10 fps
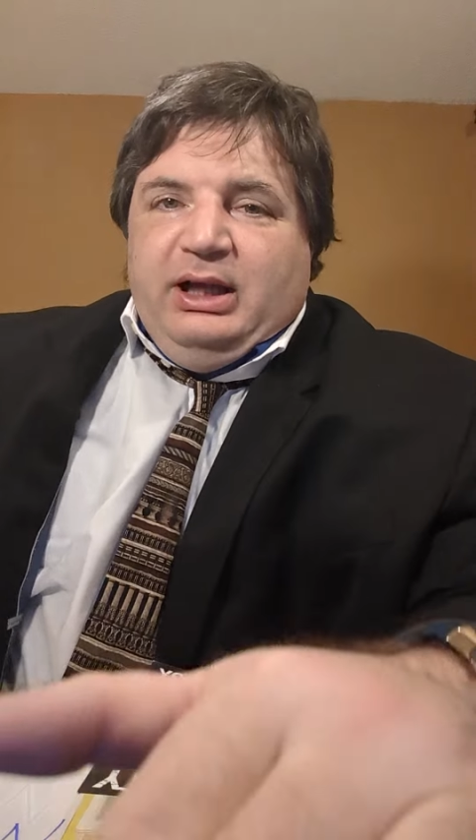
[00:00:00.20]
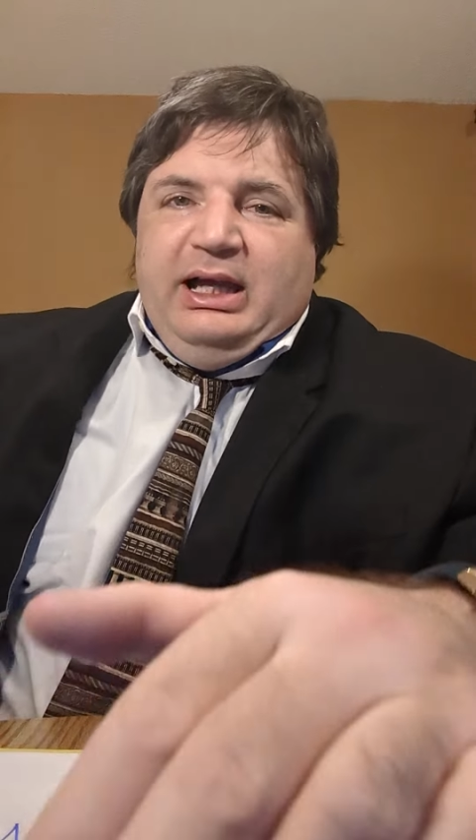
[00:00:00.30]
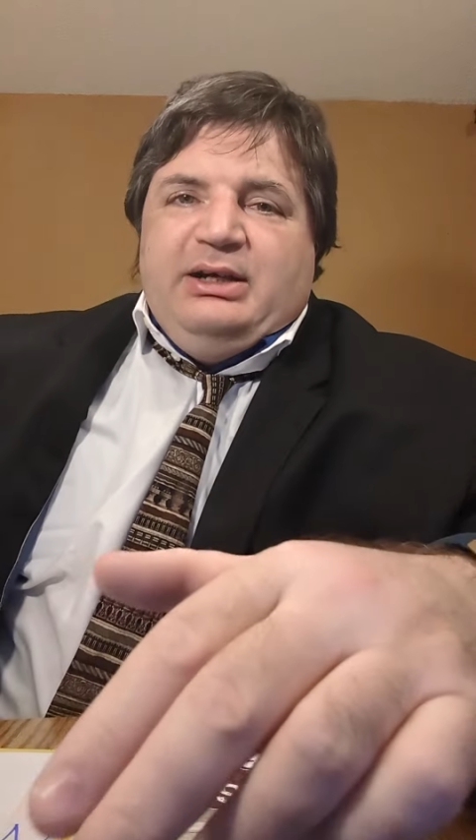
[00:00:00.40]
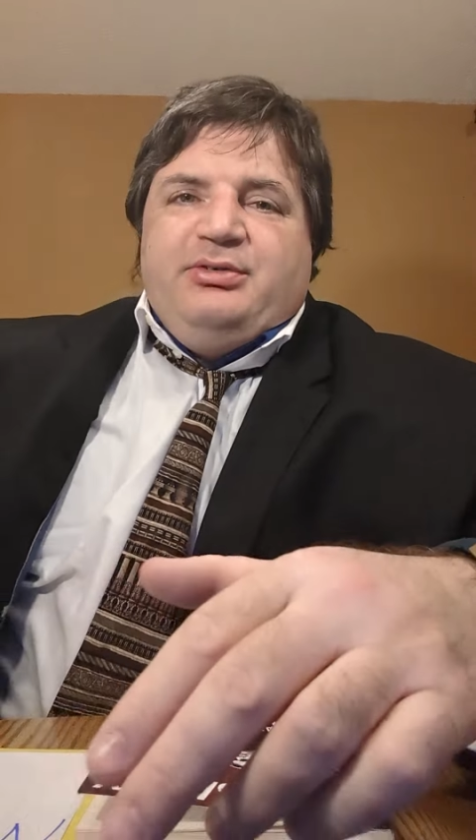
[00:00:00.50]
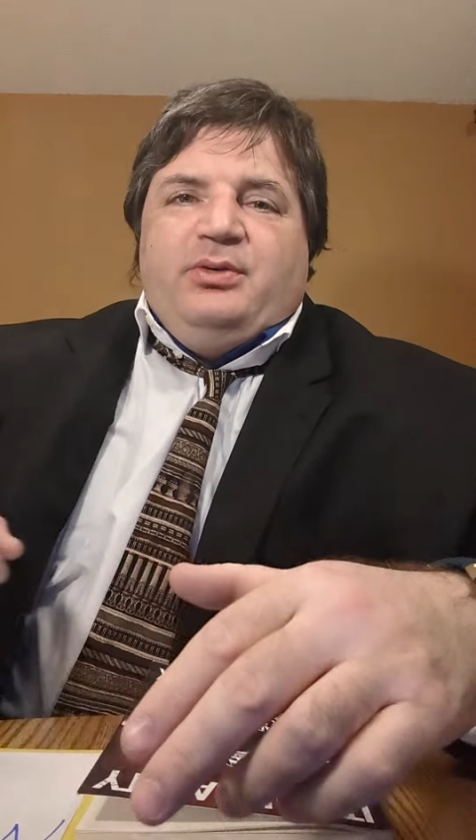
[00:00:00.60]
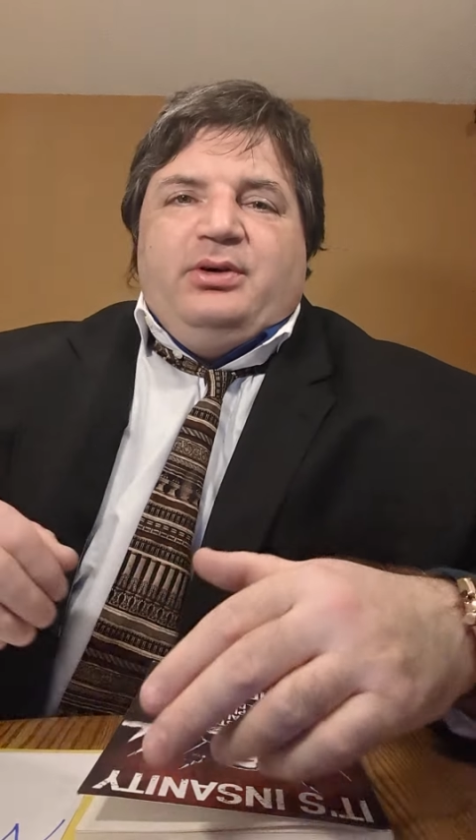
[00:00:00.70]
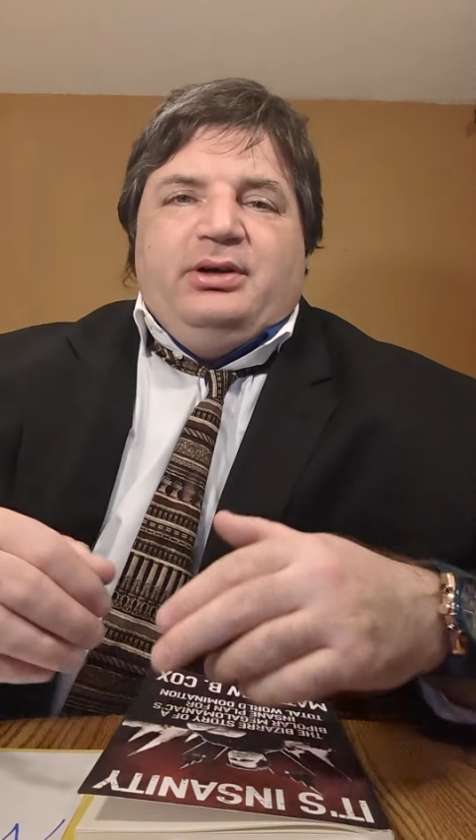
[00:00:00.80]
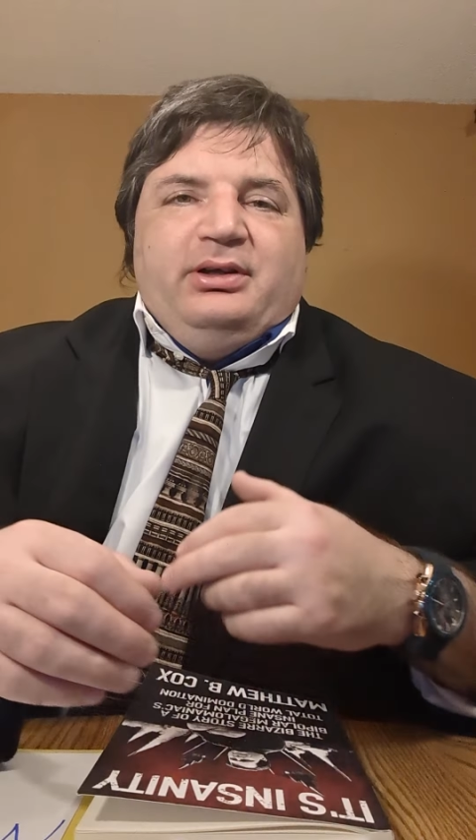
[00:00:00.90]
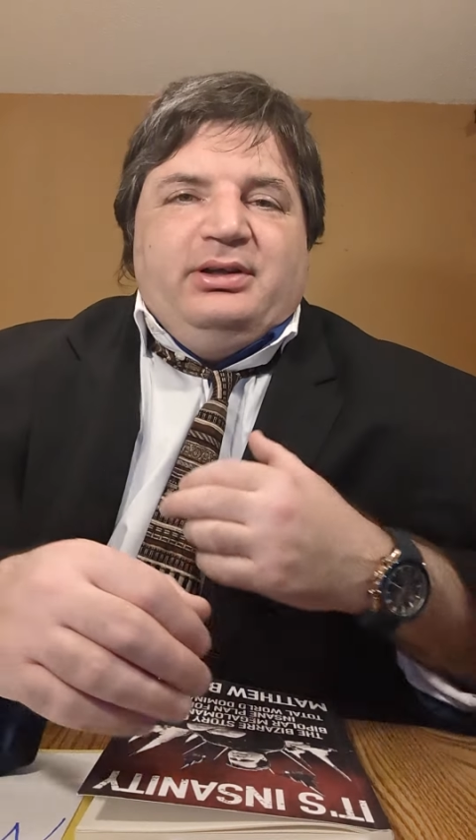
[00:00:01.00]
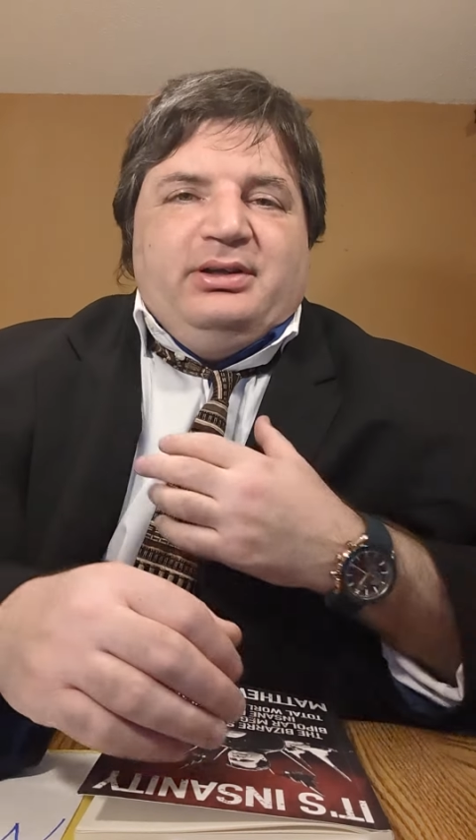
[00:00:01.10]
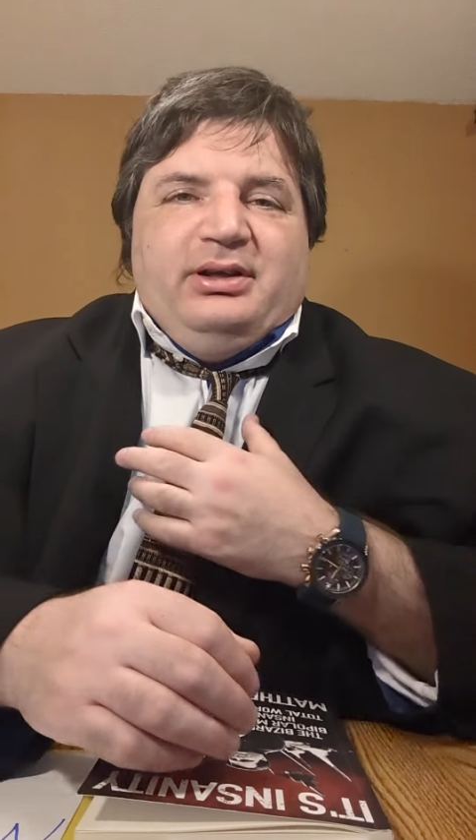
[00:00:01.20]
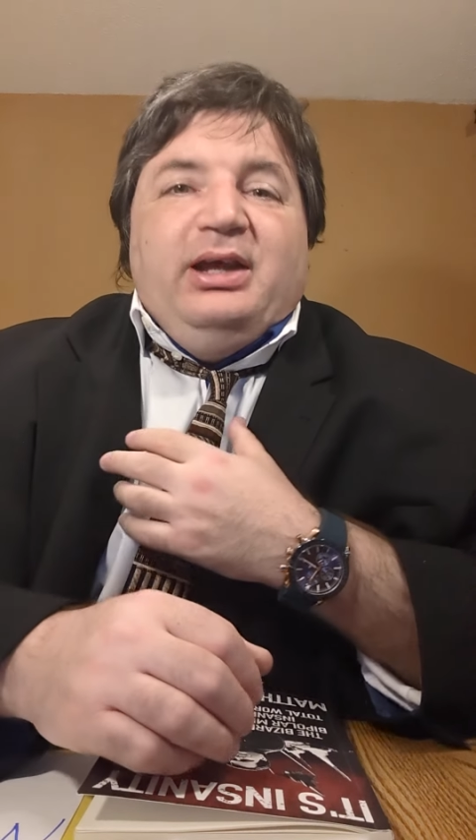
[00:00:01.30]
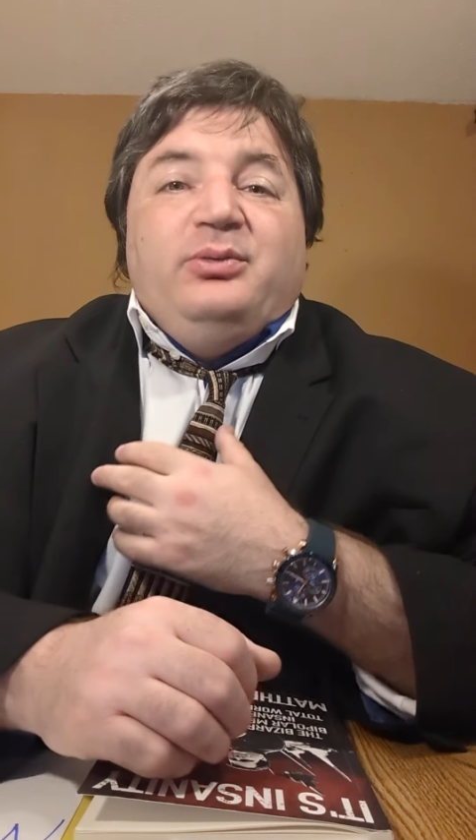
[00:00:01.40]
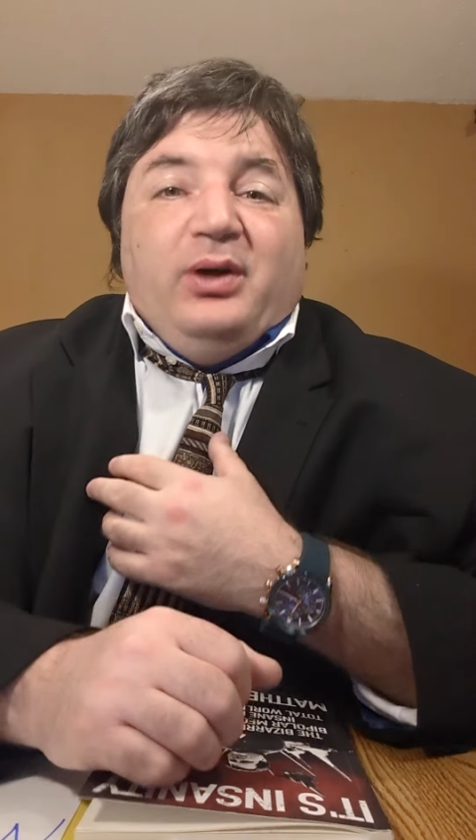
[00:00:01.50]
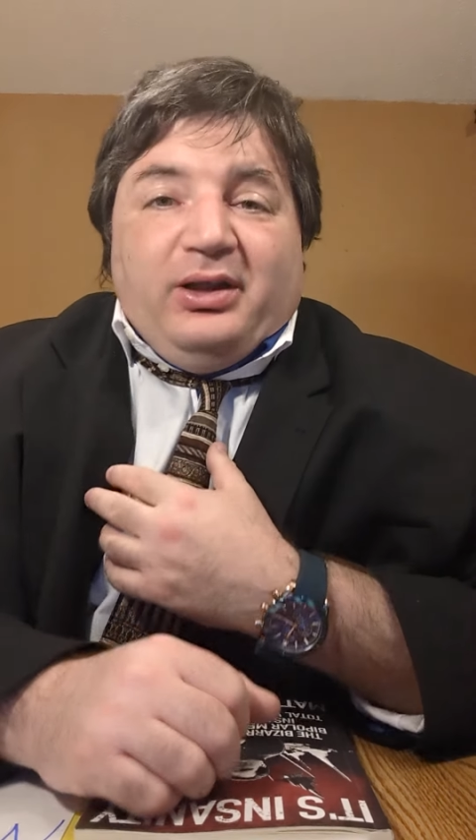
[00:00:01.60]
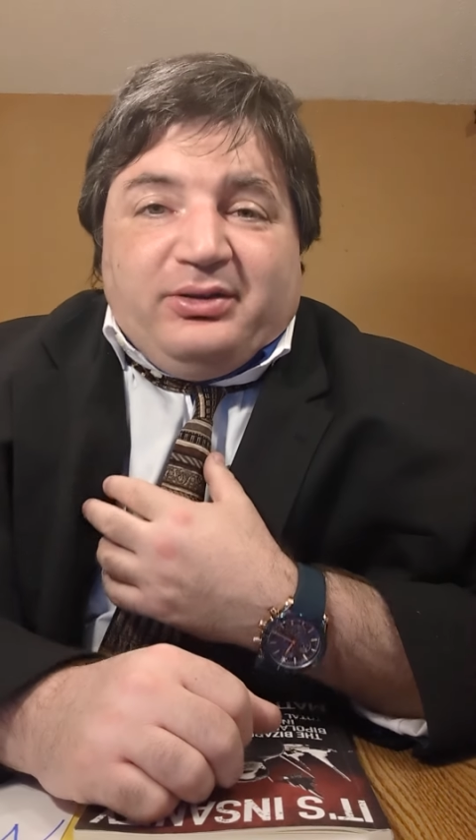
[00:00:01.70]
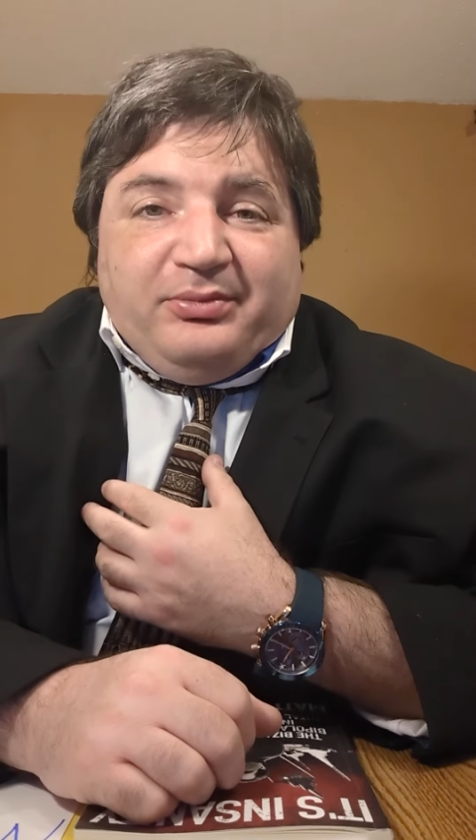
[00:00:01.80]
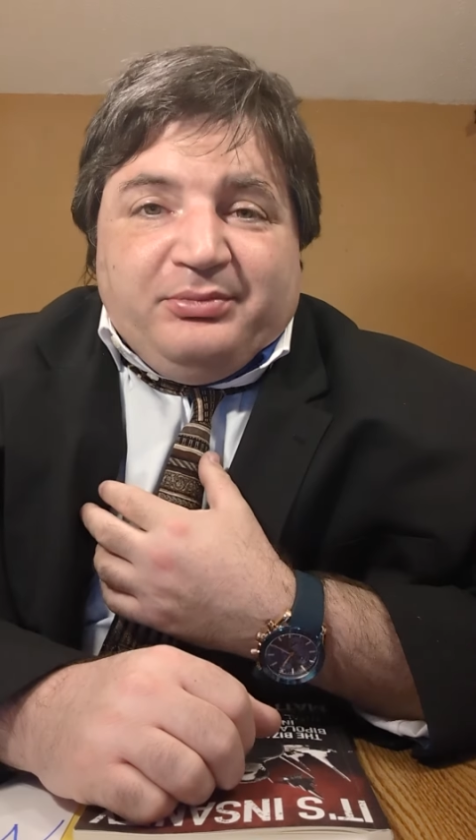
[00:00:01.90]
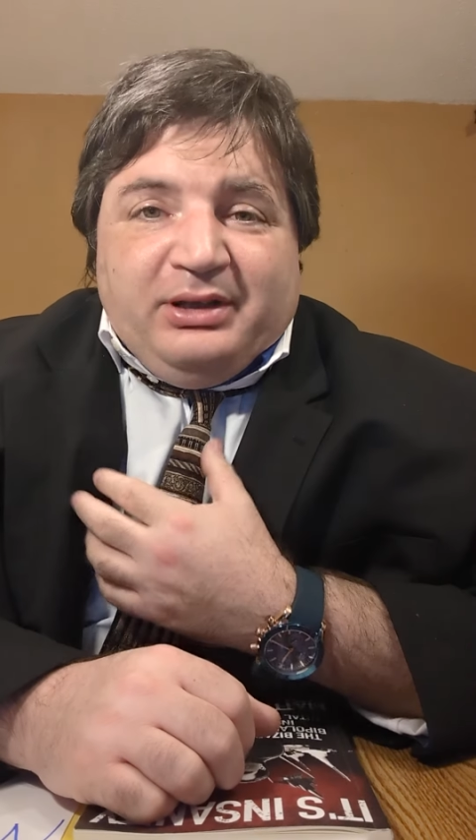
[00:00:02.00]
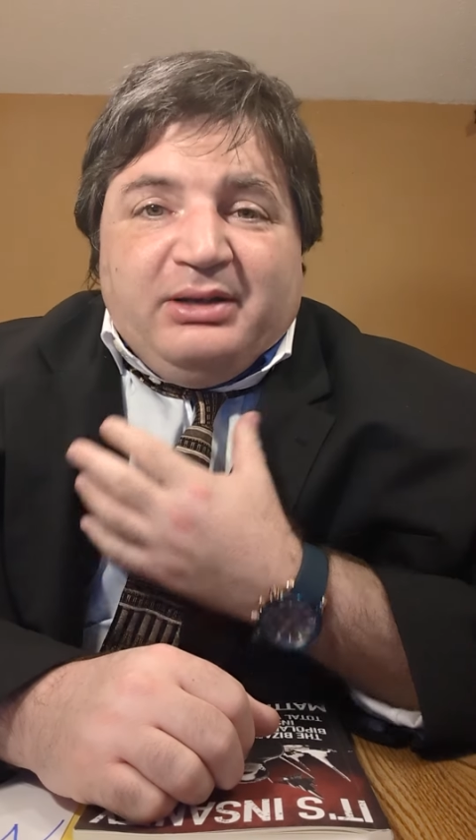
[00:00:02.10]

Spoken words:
Hi everyone, and welcome.